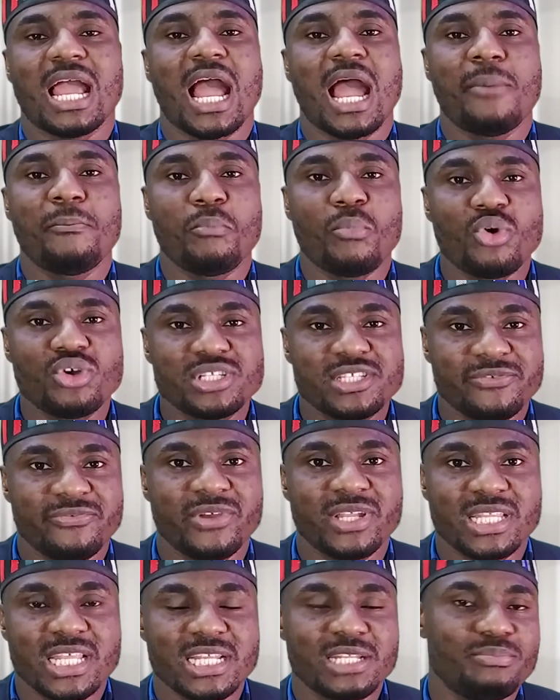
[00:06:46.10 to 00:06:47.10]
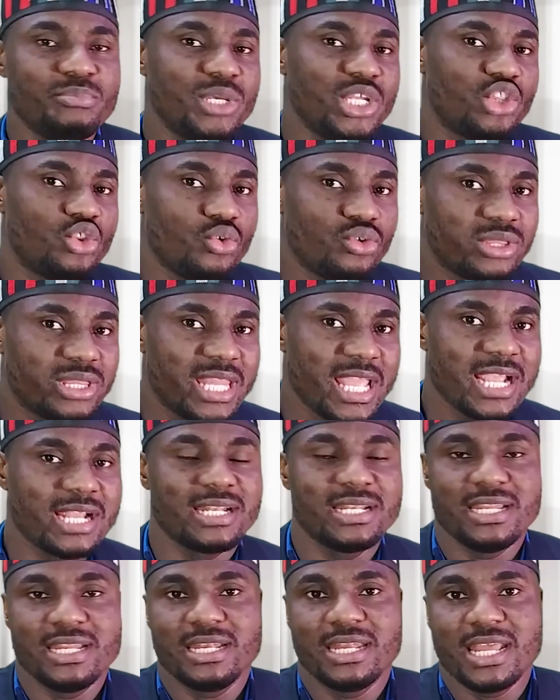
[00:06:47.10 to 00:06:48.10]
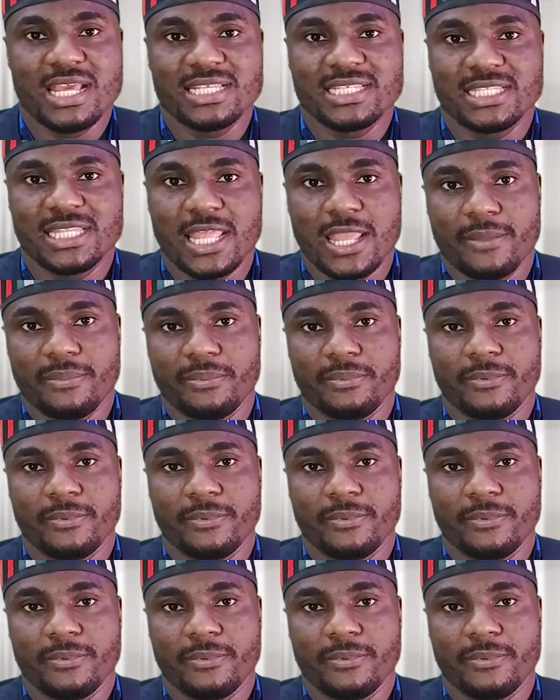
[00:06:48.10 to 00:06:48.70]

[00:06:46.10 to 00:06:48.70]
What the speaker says: and motivated me to take the next step.